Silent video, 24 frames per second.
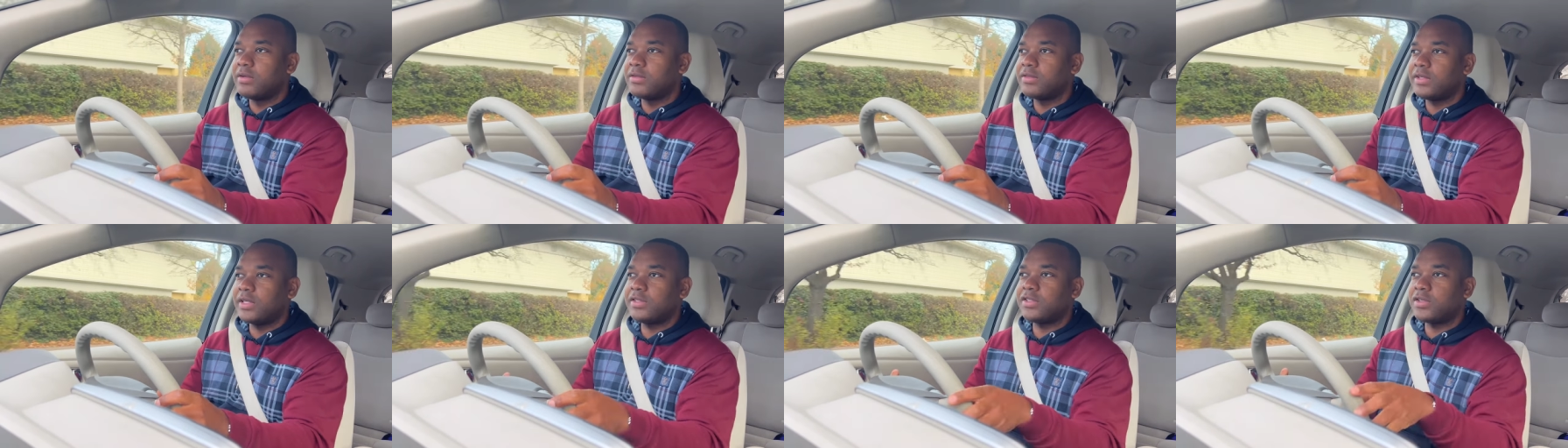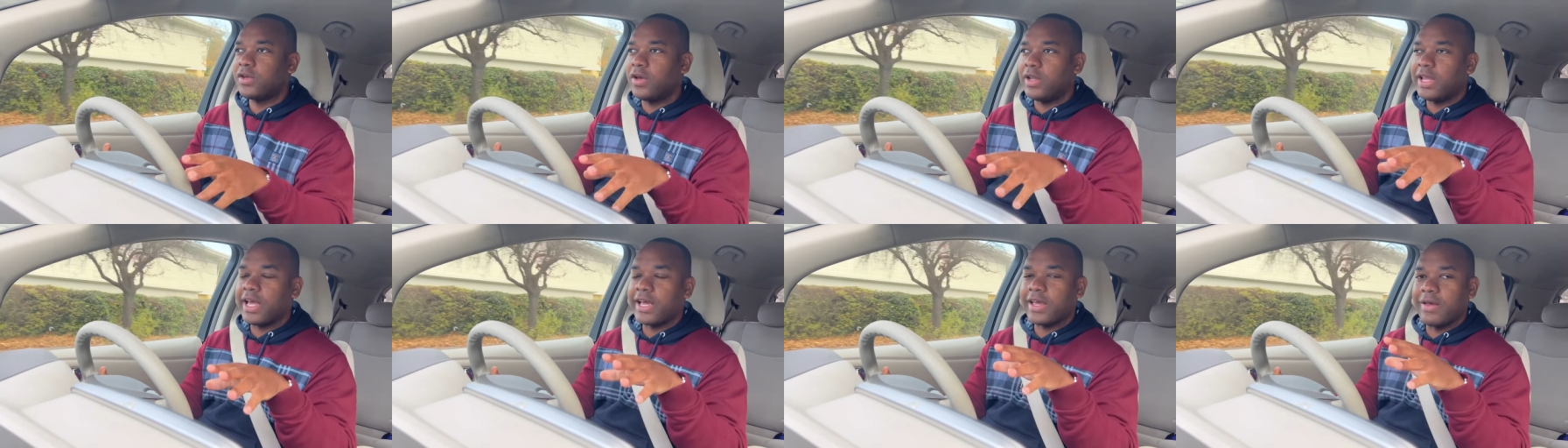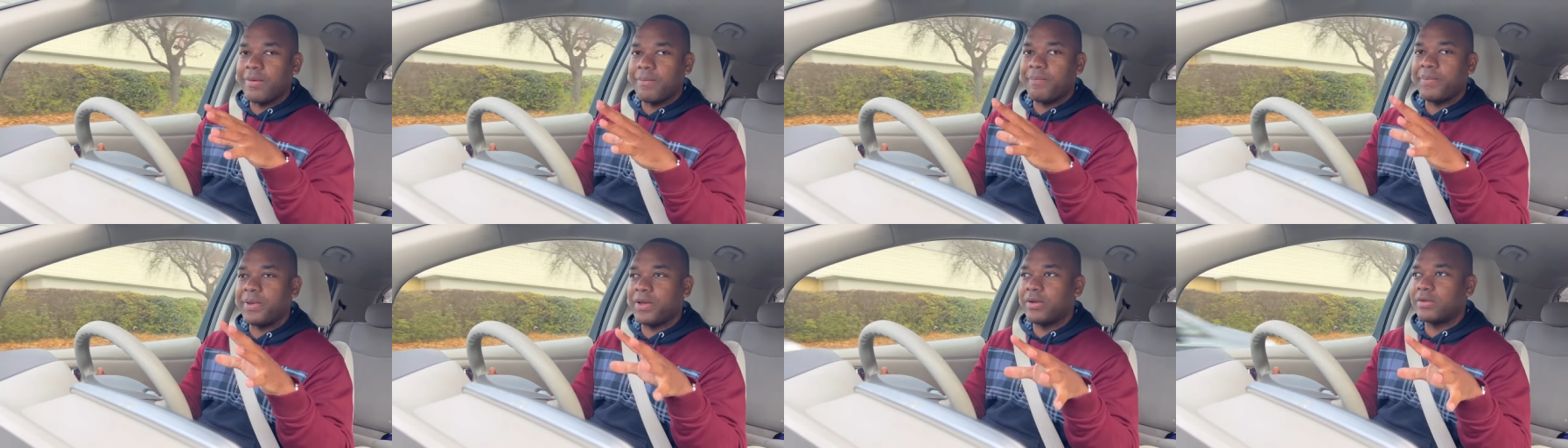So it's got like
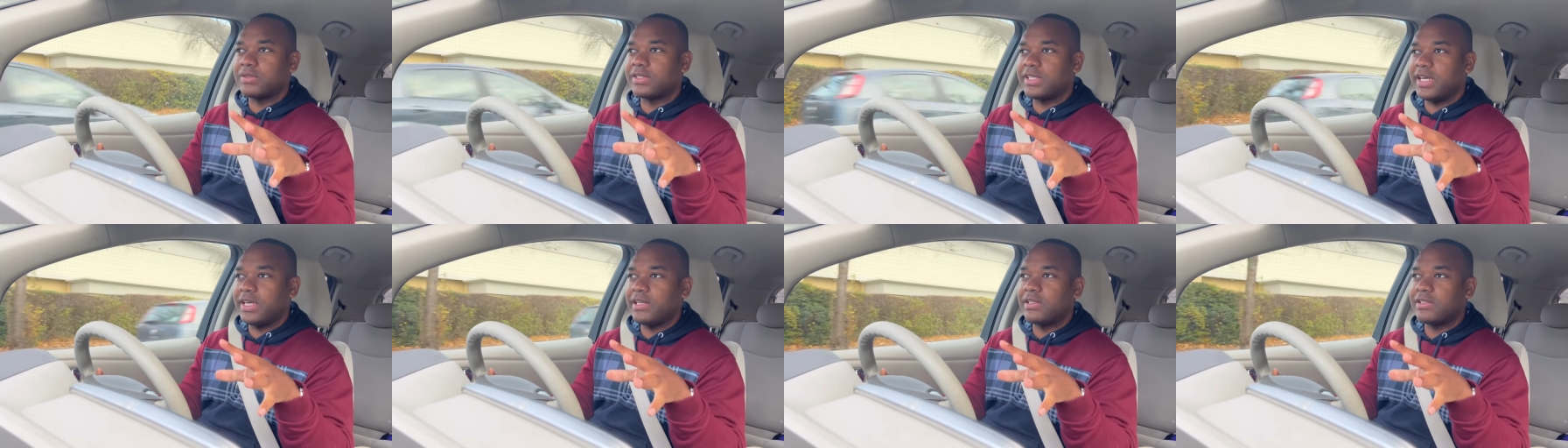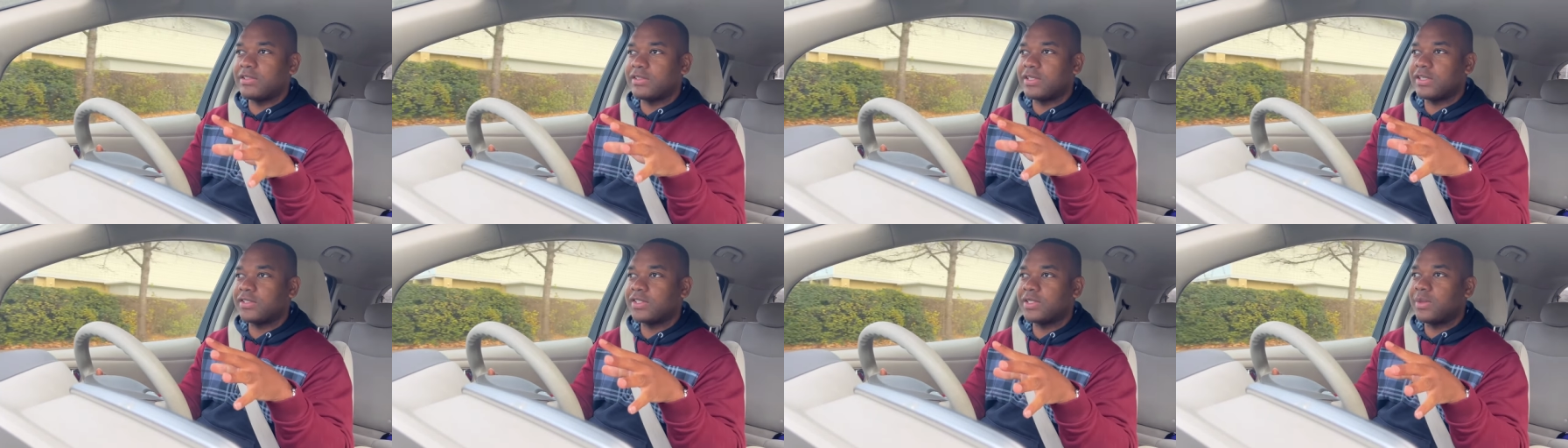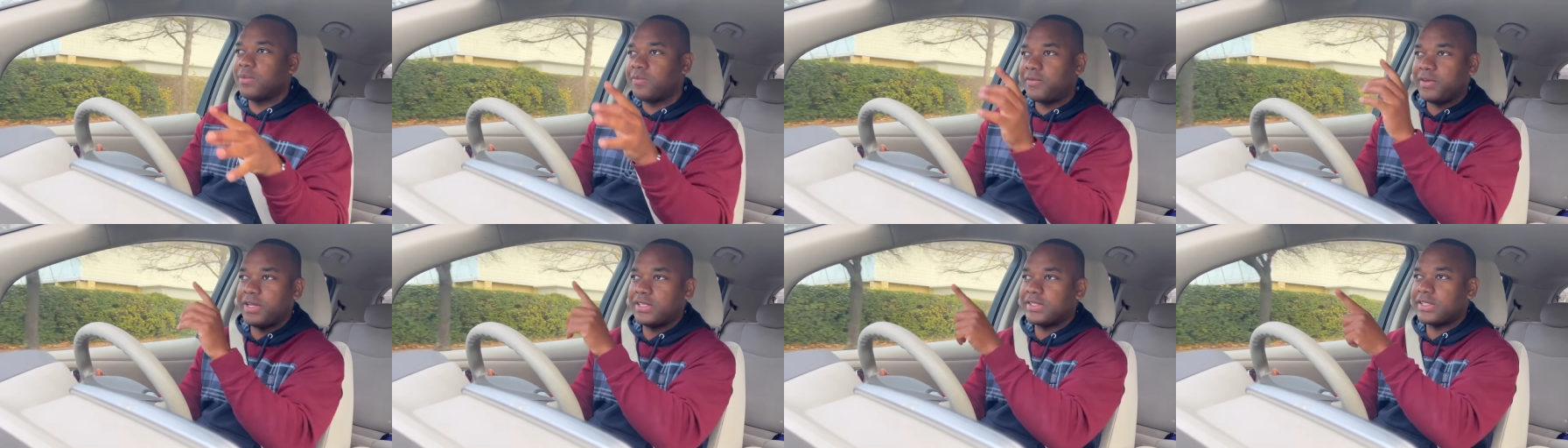a built-in
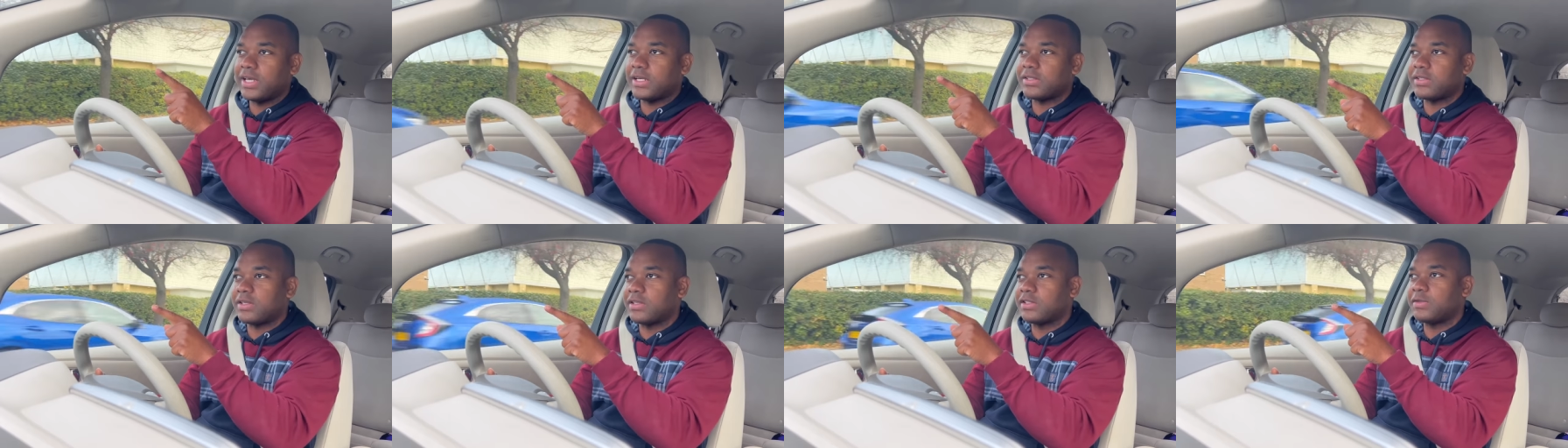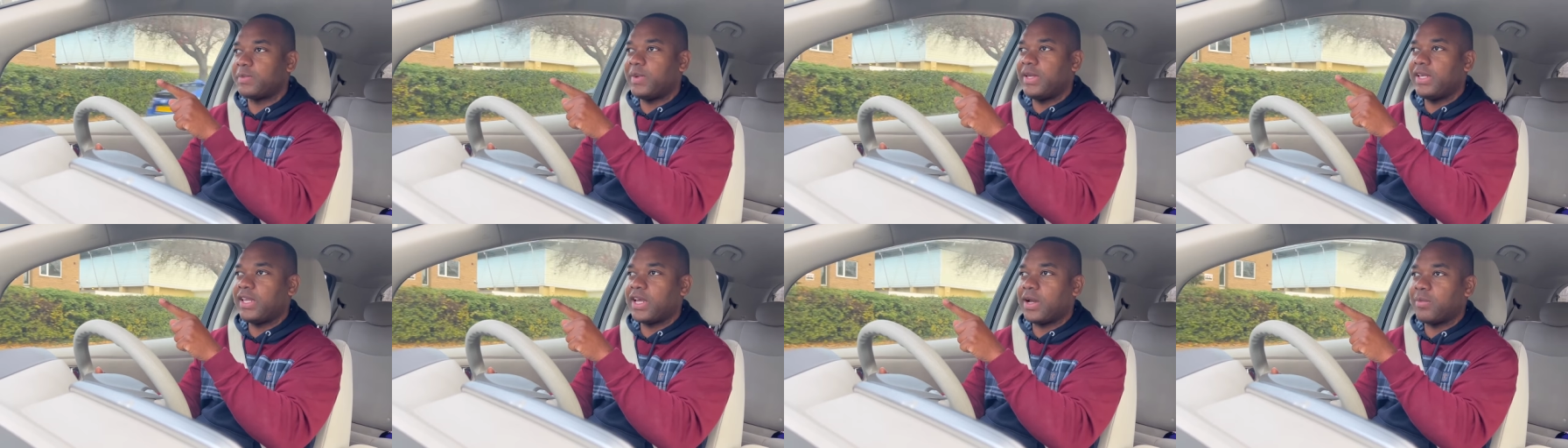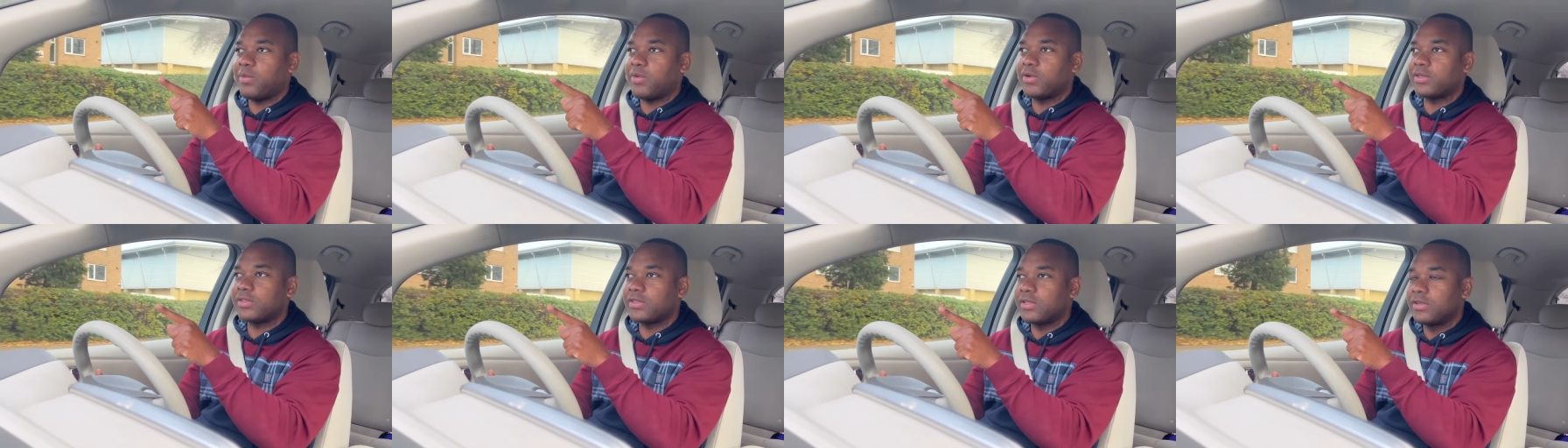system for detecting speed
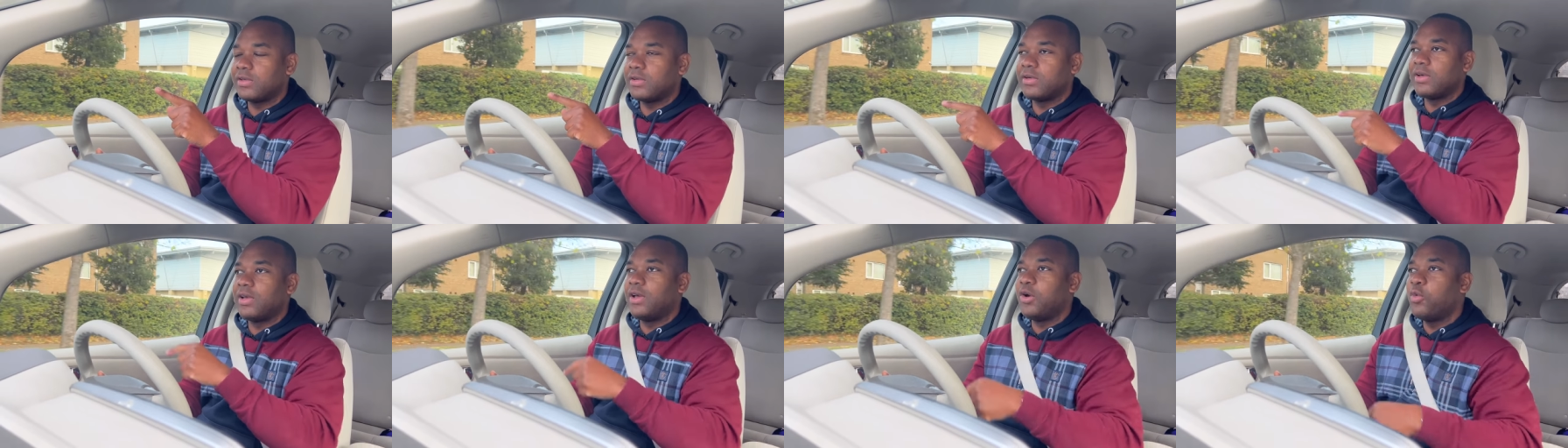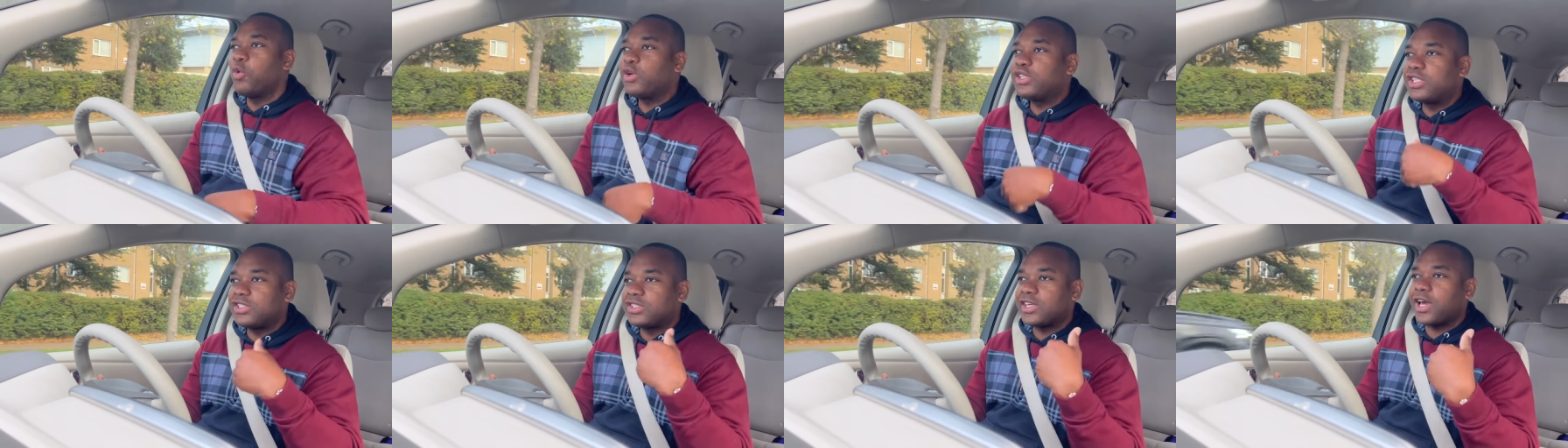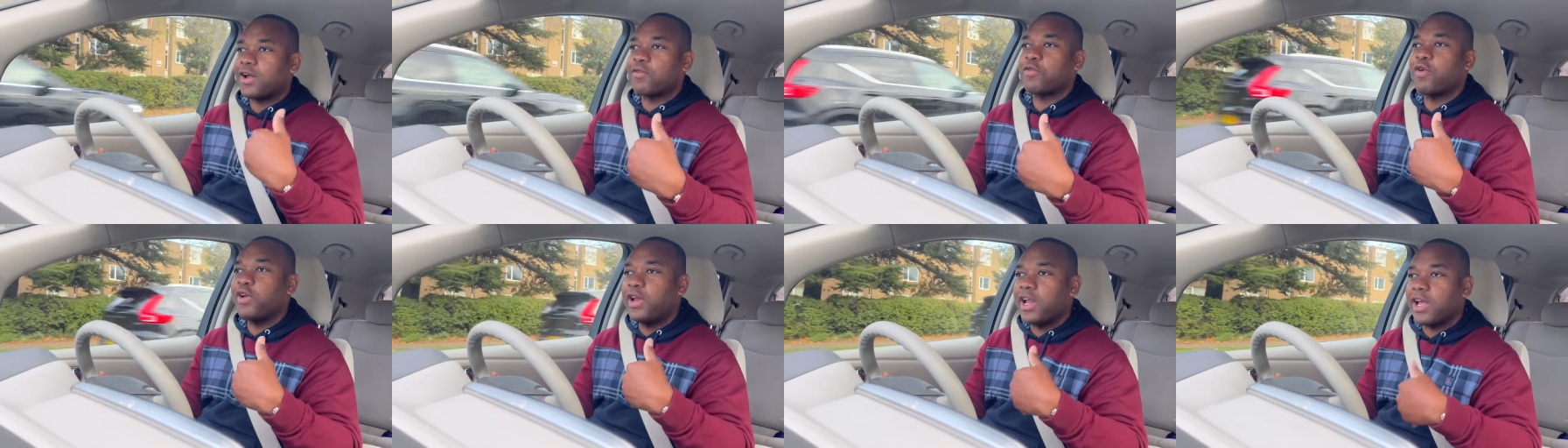cameras, which is
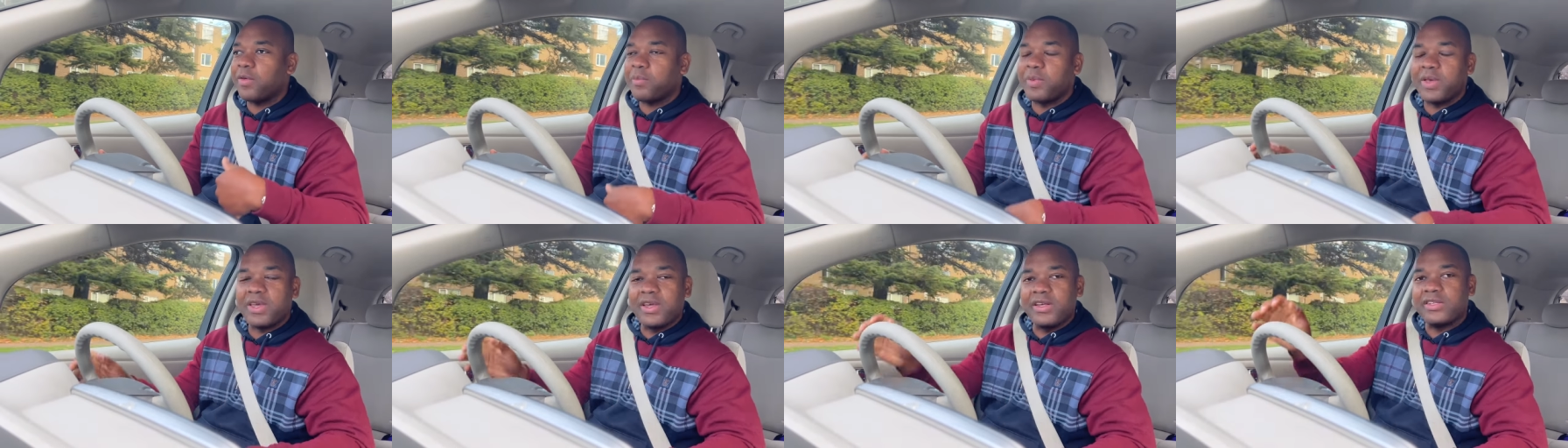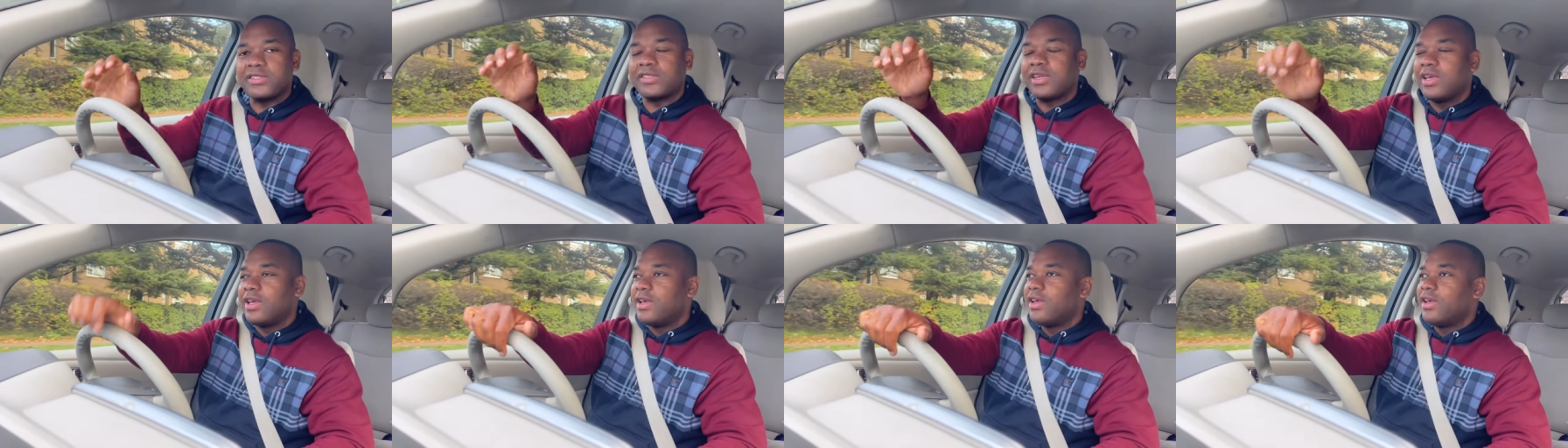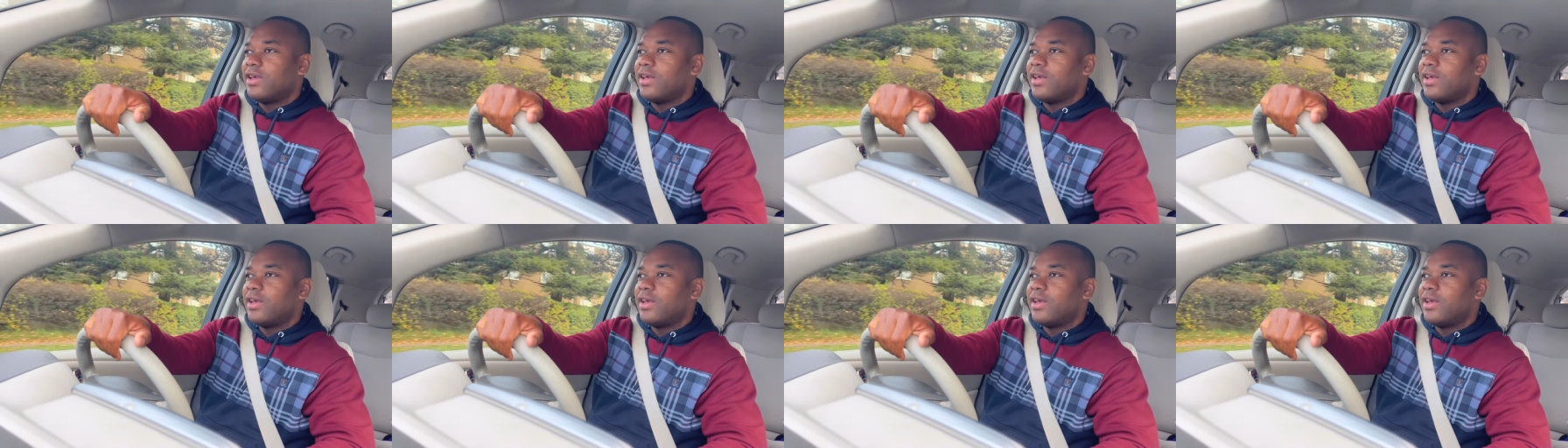ironic because